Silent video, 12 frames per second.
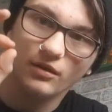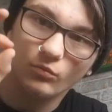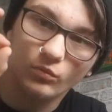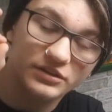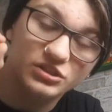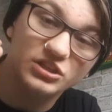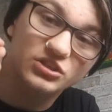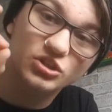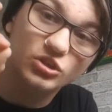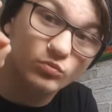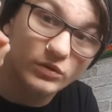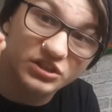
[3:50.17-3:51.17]
which
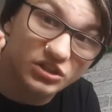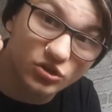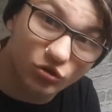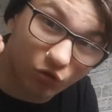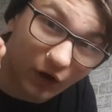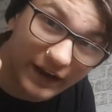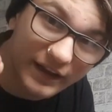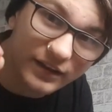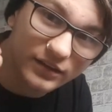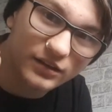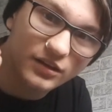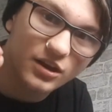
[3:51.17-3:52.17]
is great,
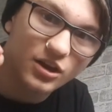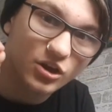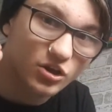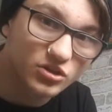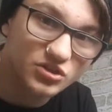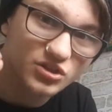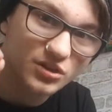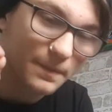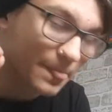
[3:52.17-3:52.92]
because